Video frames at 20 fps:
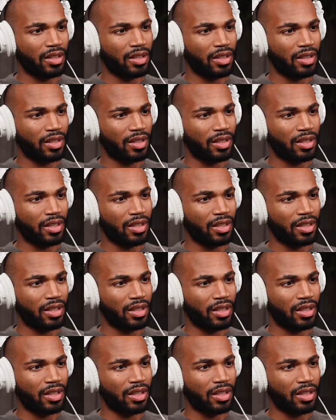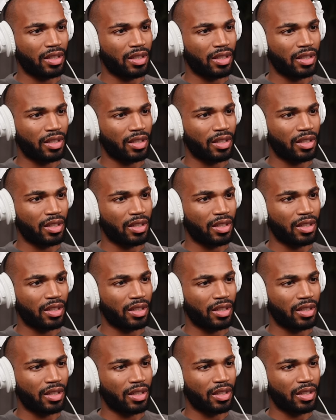
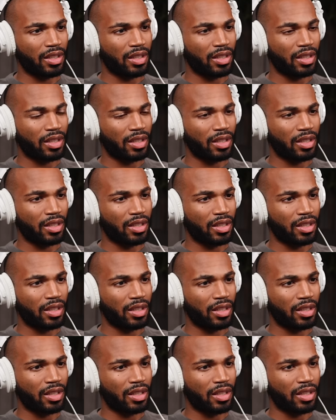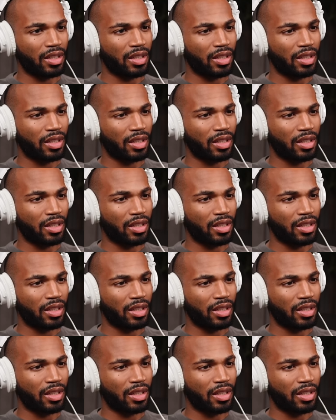No words are spoken by the person on screen.